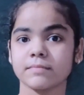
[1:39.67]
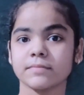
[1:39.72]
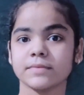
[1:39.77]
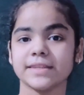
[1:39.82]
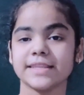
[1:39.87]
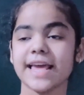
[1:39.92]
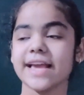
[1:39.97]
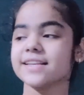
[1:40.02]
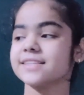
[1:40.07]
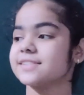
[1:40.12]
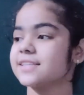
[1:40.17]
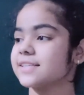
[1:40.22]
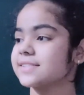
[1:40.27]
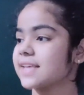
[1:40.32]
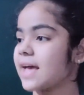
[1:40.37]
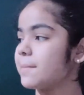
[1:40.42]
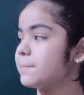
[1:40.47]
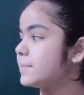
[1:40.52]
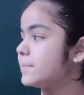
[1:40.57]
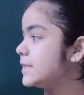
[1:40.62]
Next
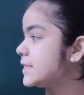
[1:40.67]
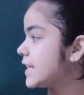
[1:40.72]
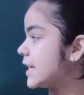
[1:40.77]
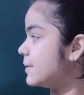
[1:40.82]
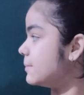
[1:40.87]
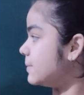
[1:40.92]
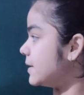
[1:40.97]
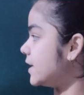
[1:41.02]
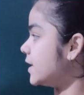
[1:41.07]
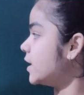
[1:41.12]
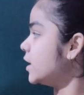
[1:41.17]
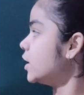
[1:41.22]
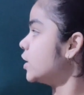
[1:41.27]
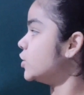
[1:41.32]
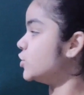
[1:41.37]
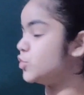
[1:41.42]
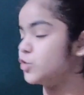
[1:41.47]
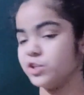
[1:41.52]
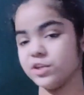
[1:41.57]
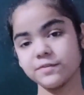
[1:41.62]
example can be
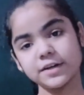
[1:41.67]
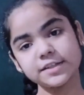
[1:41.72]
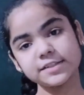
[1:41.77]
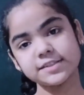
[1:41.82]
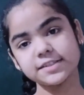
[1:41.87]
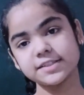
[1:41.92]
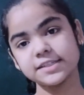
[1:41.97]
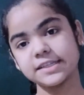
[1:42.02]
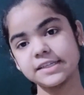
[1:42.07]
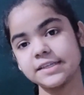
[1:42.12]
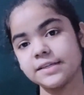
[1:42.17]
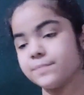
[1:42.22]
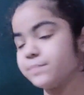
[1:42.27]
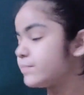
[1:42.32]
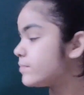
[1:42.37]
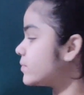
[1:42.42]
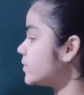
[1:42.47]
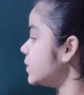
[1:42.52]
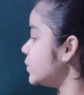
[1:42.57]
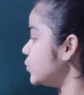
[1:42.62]
university,
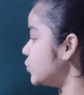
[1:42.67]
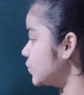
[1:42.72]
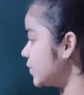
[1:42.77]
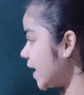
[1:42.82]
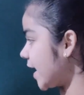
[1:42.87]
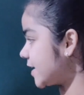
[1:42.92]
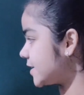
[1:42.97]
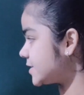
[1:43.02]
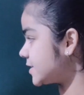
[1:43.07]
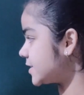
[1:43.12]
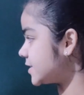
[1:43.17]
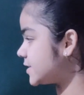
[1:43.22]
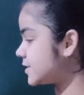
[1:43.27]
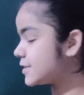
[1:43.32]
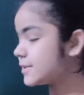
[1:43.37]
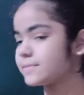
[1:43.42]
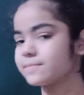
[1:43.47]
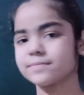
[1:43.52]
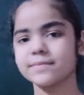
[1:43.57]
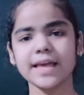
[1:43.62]
united,
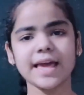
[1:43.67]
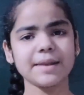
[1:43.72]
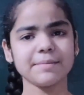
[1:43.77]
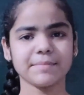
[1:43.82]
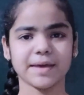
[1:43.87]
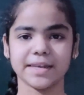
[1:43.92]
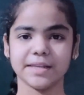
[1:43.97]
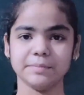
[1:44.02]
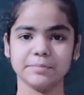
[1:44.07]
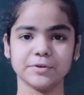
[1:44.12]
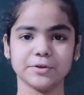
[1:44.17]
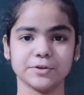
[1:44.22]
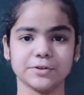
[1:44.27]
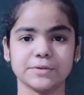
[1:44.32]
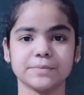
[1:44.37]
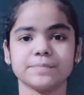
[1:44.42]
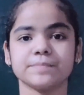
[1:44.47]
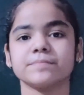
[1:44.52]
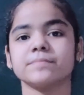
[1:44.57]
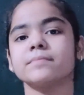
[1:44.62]
and many
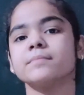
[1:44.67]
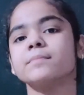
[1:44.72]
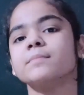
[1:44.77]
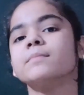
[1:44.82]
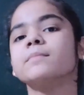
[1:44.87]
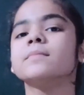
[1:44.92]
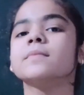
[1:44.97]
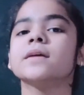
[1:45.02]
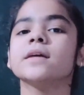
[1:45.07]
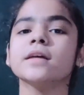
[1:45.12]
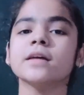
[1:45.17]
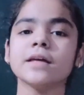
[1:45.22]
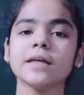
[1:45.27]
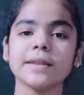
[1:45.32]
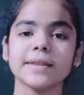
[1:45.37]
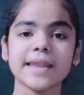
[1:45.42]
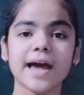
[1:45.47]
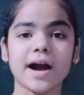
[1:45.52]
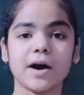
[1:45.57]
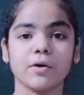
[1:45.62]
more.
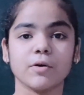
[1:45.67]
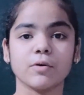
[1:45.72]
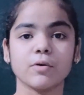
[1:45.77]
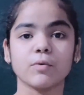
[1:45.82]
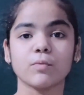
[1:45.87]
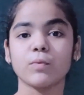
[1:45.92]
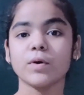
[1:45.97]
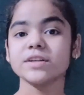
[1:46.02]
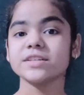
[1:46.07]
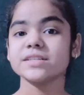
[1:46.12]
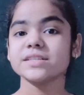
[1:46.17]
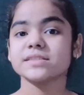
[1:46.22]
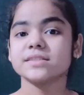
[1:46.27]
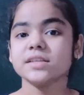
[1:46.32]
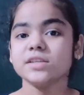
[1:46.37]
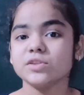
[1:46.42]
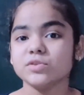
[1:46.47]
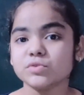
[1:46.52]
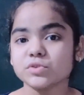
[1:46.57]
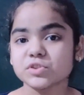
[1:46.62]
Now, what is the
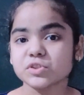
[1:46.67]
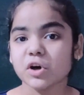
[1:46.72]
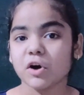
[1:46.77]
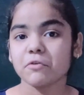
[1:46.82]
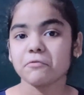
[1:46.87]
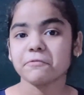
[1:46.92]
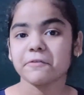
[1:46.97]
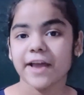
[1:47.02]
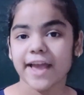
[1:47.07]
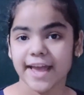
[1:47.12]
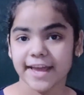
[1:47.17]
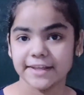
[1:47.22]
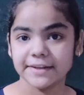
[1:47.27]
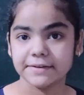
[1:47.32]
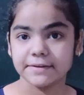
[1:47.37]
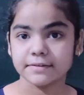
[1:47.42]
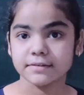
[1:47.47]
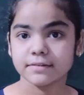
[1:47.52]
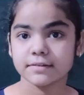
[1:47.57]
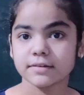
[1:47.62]
use of
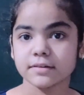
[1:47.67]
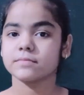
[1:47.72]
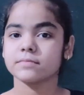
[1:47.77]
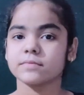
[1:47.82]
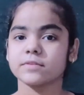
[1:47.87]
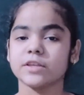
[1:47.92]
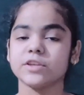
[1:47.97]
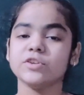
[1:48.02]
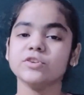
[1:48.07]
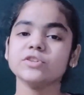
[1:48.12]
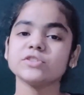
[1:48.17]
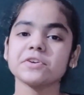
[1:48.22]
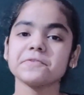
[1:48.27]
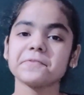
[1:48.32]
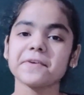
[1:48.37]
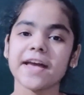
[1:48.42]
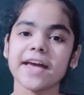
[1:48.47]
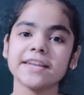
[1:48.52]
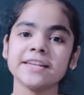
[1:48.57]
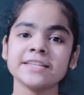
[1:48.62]
n? The use of
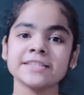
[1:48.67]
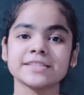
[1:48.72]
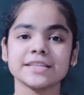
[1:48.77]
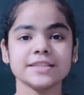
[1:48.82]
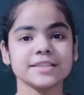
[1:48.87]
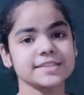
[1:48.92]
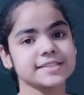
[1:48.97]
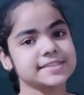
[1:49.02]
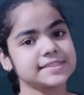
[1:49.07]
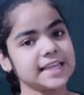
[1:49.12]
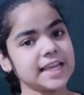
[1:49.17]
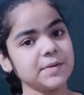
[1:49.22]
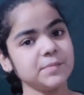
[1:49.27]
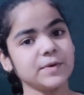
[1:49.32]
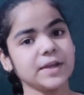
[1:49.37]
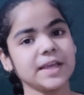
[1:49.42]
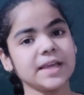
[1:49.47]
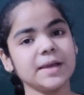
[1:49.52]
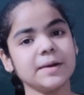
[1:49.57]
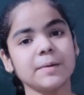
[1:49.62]
n is in the same
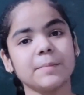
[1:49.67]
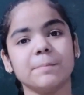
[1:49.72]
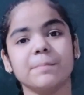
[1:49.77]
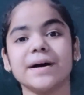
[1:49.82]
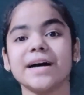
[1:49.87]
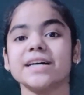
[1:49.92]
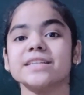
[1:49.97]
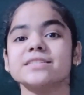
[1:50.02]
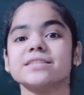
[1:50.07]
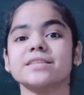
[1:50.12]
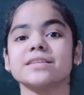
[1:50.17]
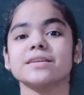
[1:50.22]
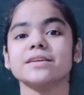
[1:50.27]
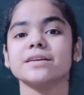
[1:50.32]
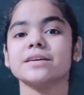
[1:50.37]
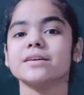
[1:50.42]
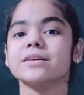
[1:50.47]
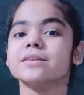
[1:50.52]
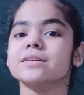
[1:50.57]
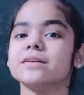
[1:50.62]
way, but
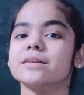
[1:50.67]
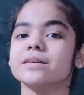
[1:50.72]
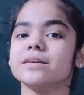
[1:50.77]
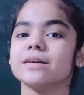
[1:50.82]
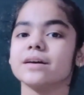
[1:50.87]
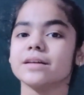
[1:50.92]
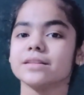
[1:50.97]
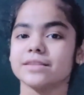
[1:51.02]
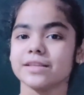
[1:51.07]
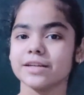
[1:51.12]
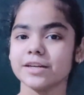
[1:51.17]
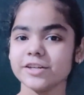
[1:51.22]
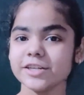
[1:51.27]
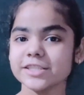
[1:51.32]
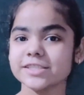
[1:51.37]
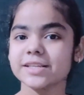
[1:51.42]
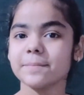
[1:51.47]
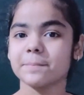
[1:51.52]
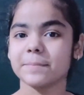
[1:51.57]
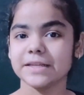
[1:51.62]
there
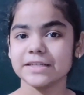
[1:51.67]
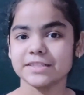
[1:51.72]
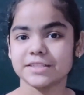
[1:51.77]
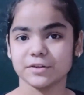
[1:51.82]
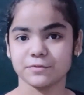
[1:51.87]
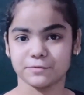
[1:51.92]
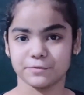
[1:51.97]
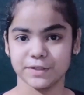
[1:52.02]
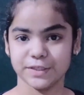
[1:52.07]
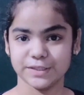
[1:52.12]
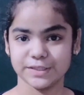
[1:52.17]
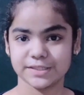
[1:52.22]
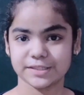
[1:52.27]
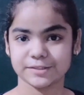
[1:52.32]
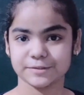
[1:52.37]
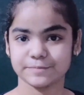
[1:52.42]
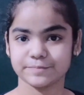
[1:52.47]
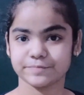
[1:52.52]
is a bit difference.